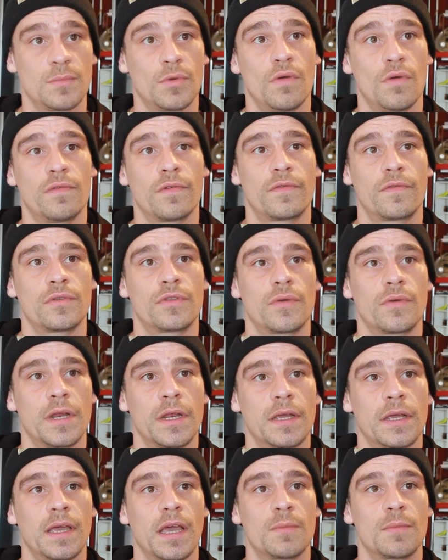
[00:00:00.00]
them over for
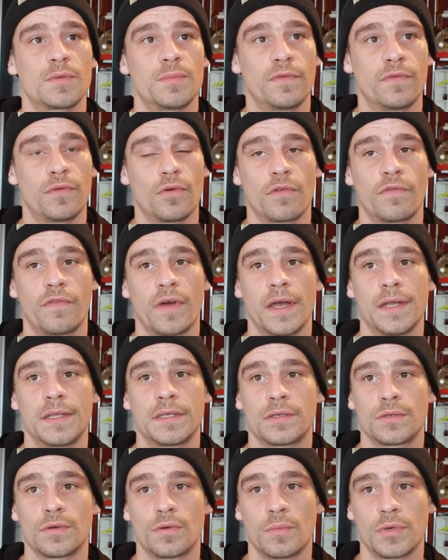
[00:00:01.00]
training camps before
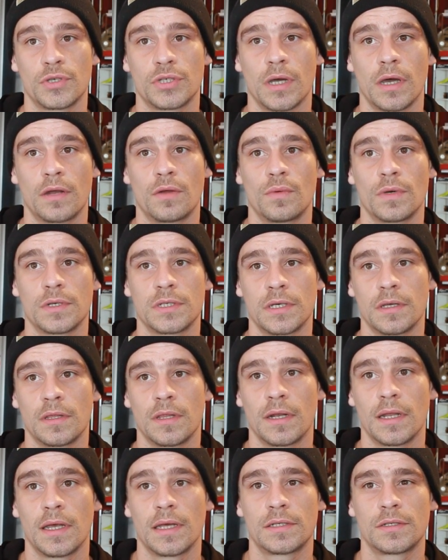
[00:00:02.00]
fights. So Machado was here
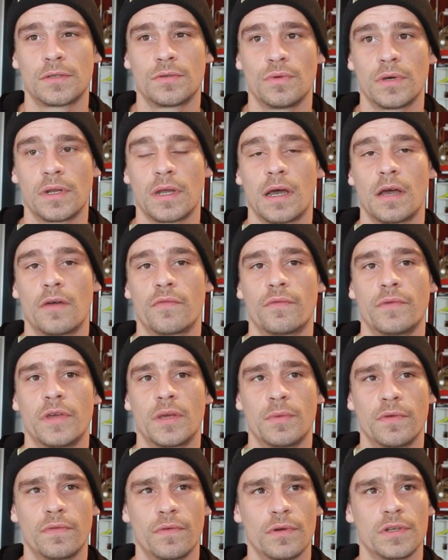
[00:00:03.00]
the last 2.5
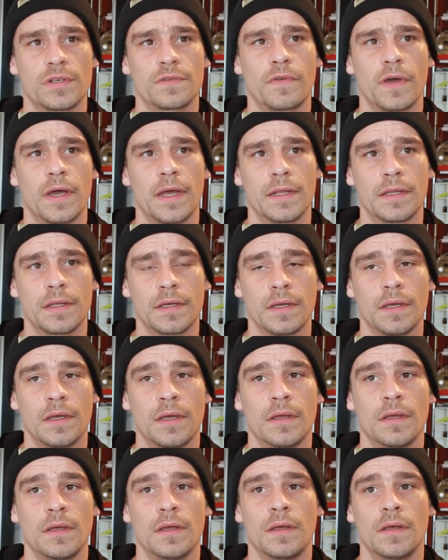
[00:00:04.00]
weeks before his fight.
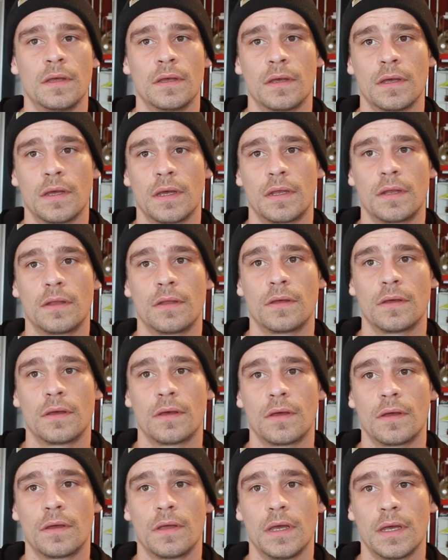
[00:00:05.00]
And
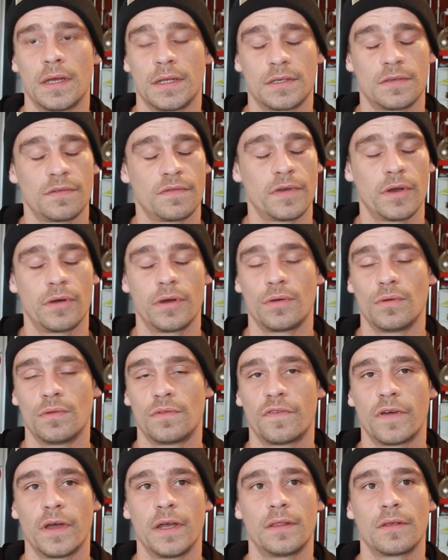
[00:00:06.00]
yeah, it's a very
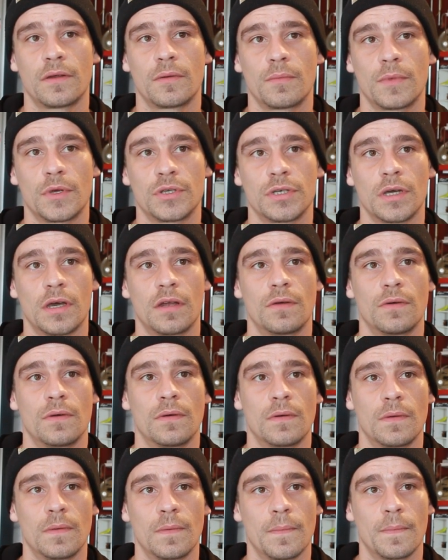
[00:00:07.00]
good fighter,
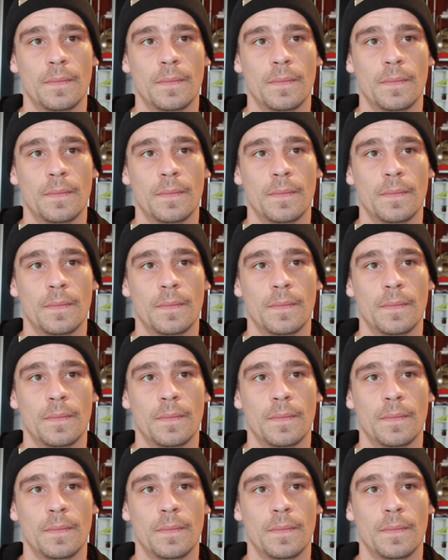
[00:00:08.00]
Machado.